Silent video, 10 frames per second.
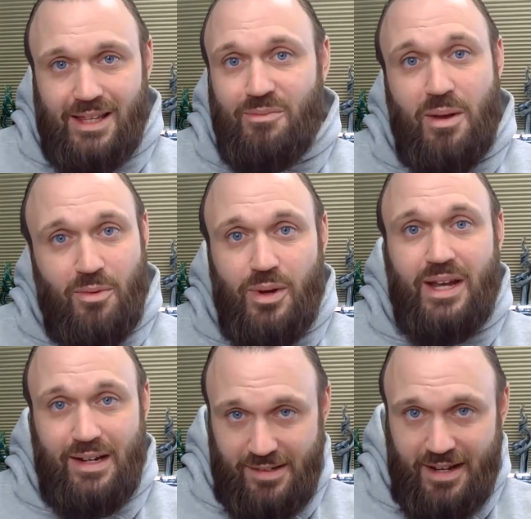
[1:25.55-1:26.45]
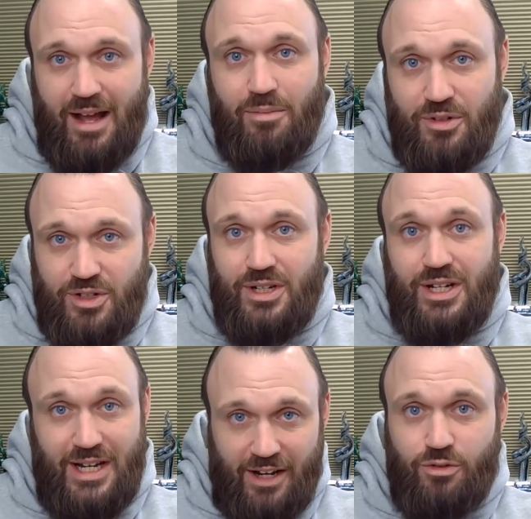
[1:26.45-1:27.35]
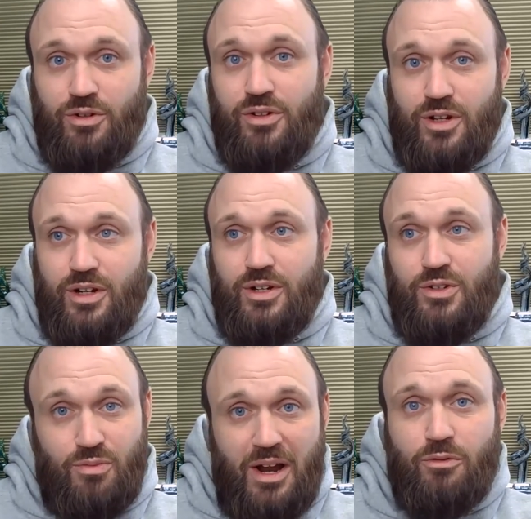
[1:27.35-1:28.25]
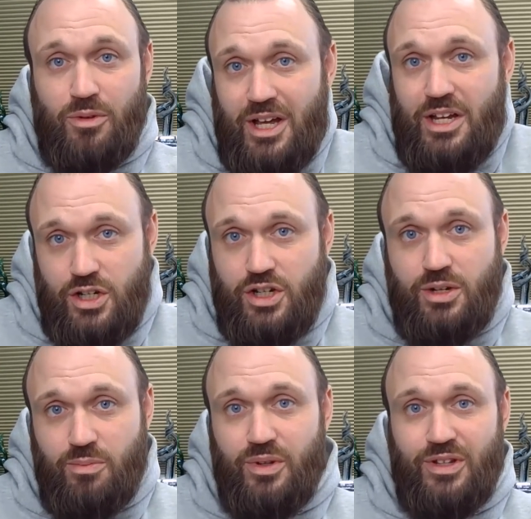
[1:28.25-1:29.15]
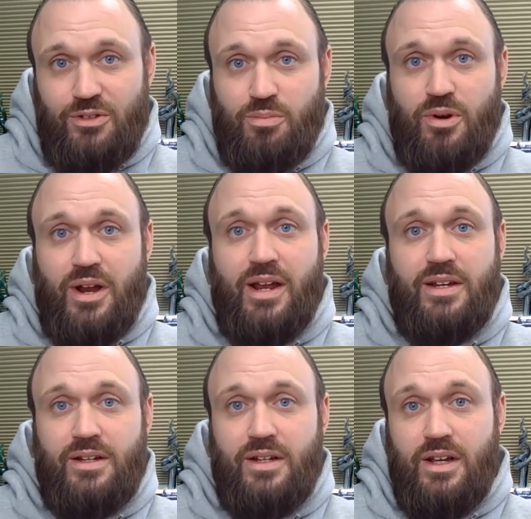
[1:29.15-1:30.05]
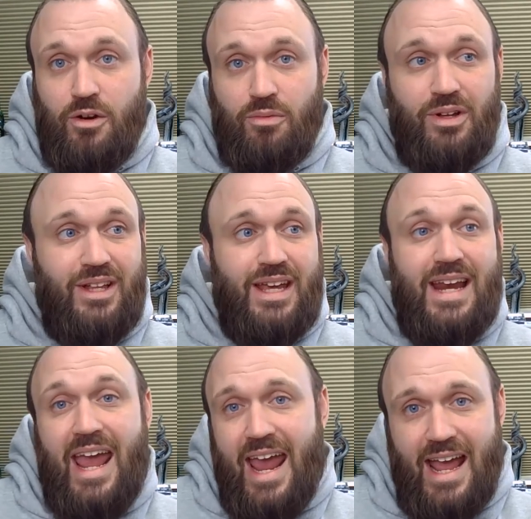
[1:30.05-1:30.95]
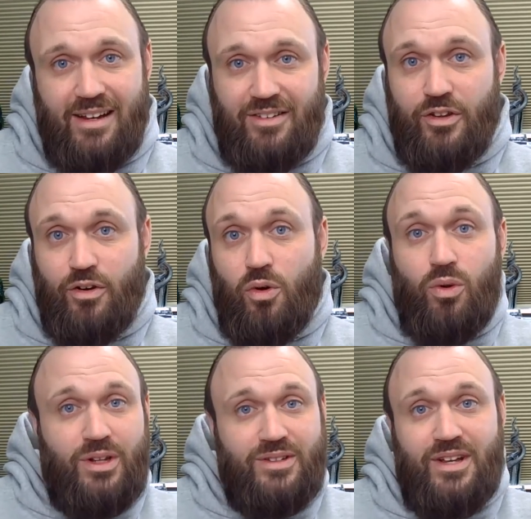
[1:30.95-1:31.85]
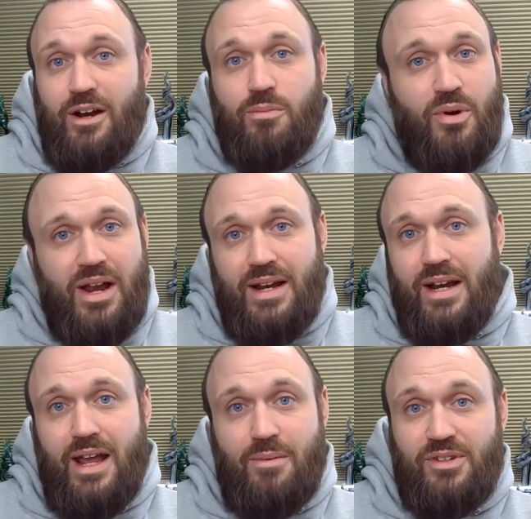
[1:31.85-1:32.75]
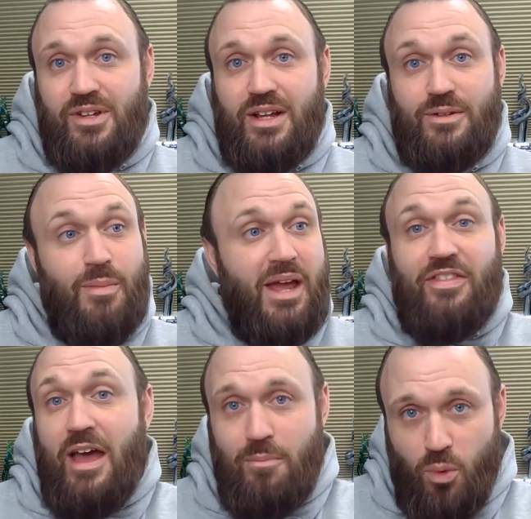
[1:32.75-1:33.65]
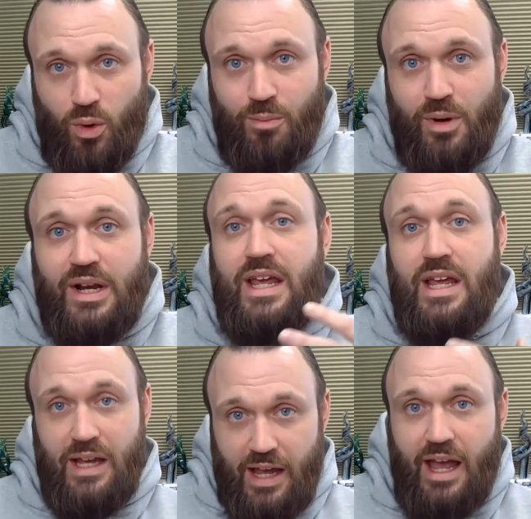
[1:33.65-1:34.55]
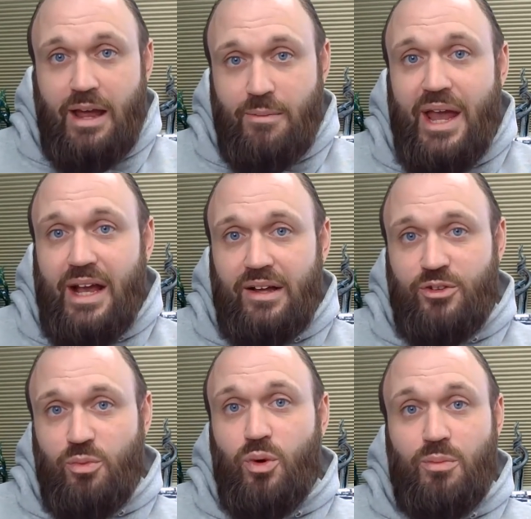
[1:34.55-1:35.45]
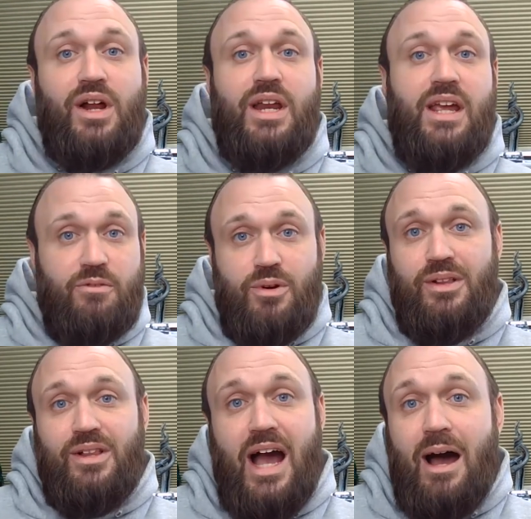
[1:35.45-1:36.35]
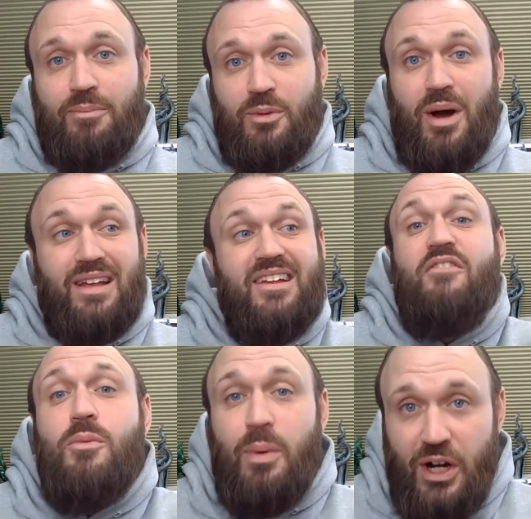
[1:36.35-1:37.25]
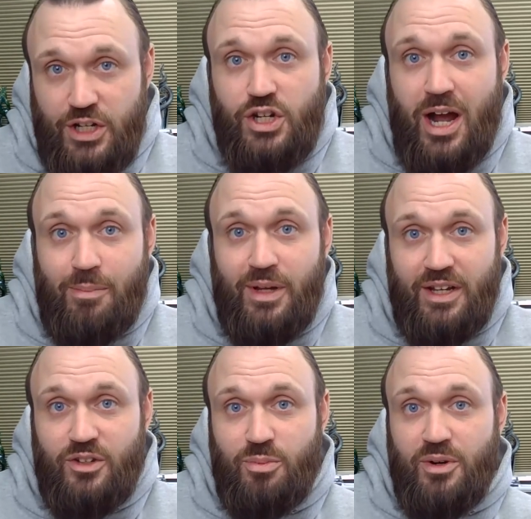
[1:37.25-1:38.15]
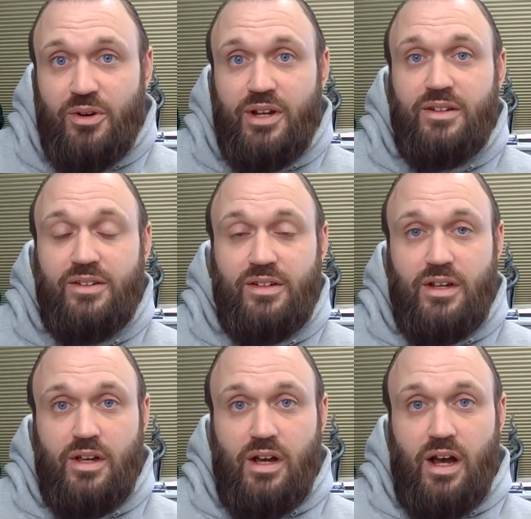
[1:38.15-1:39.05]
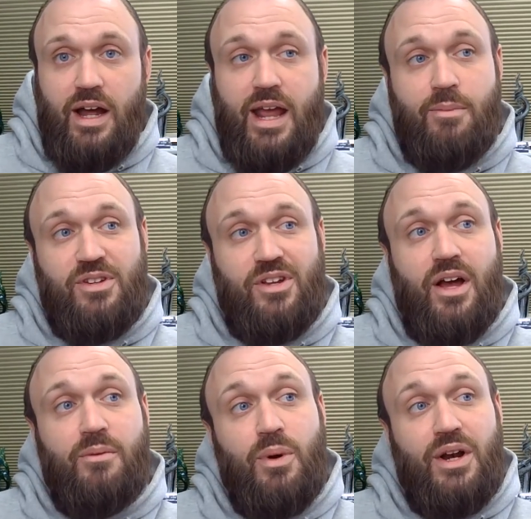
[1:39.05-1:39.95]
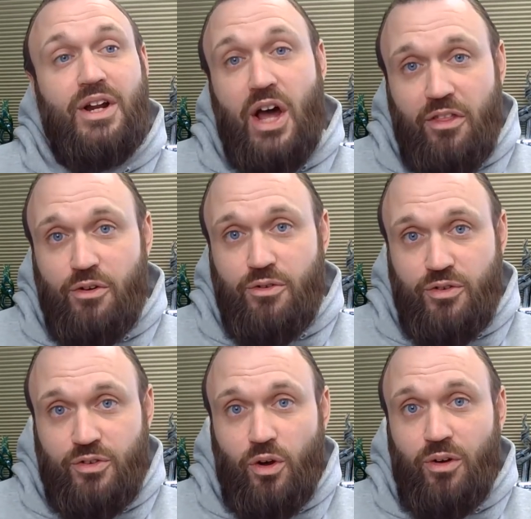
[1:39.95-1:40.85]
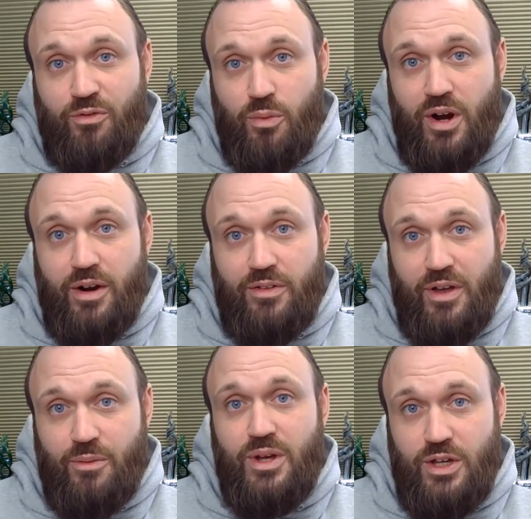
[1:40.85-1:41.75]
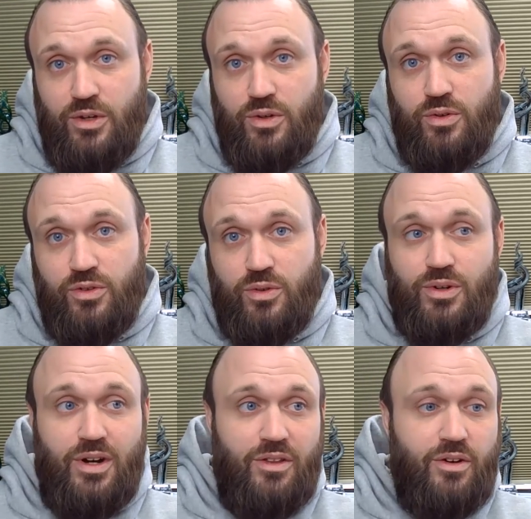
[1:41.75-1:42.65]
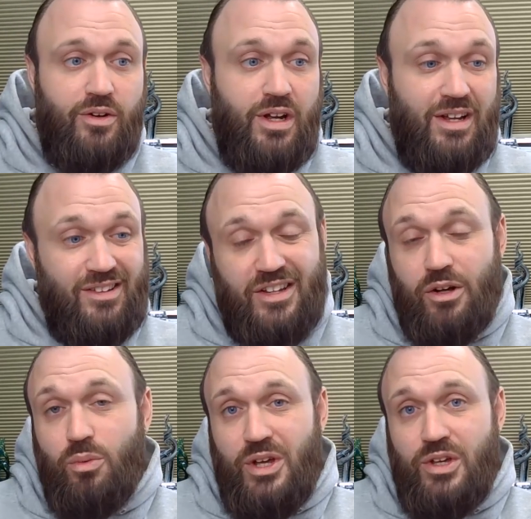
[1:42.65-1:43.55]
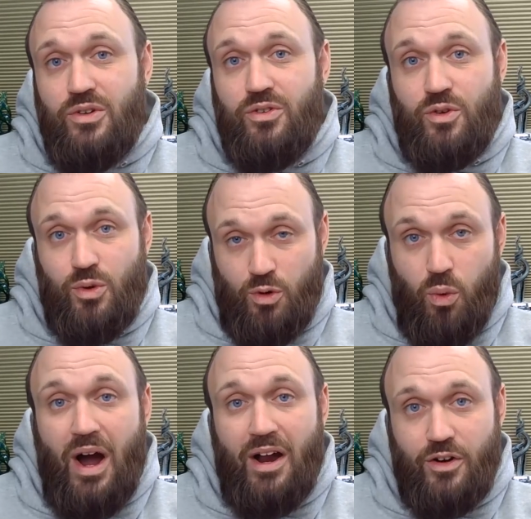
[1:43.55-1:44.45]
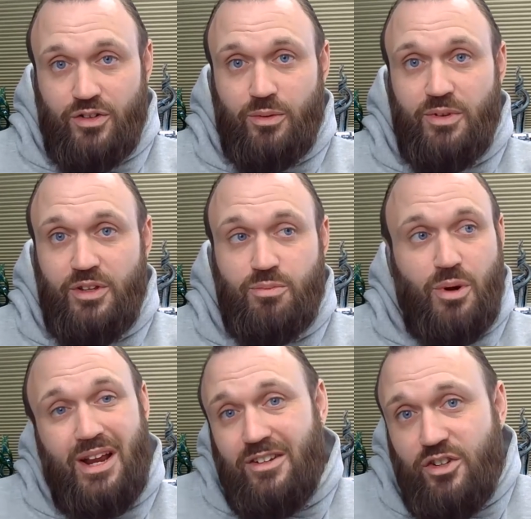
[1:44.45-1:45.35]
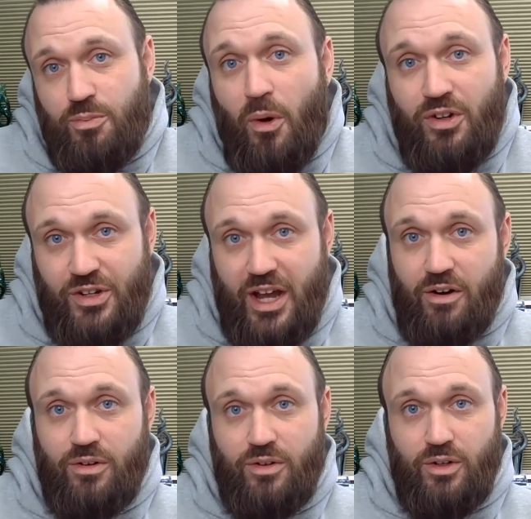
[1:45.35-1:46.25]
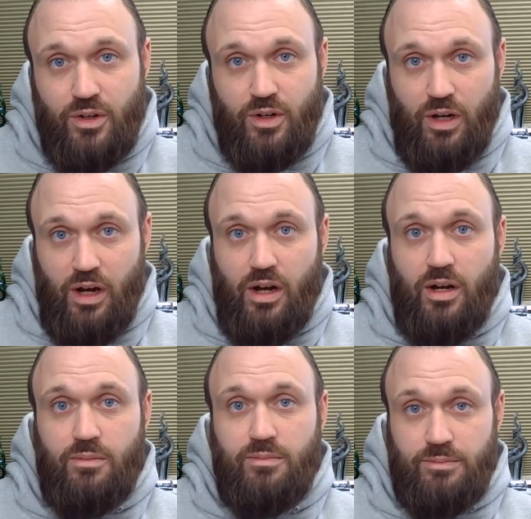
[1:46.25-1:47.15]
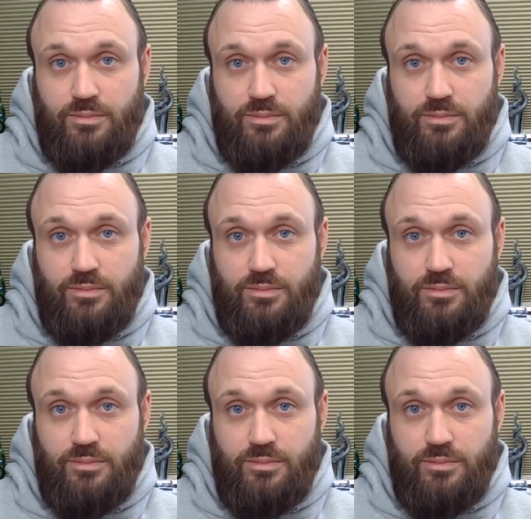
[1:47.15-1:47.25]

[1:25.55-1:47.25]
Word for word: Like maybe we can establish a direct relationship with this brand and really enhance their whole entire brand on Amazon to make them more money and make us more money and really optimize everybody's shopping experience on Amazon. But another software that we use, or another skill we use to acquire some of these brands, is SmartScout. Okay.